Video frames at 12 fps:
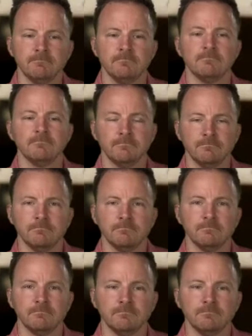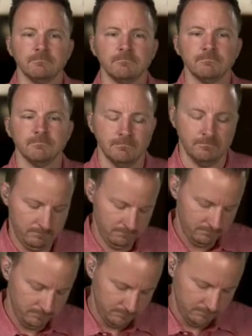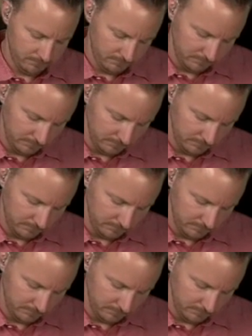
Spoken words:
(silent)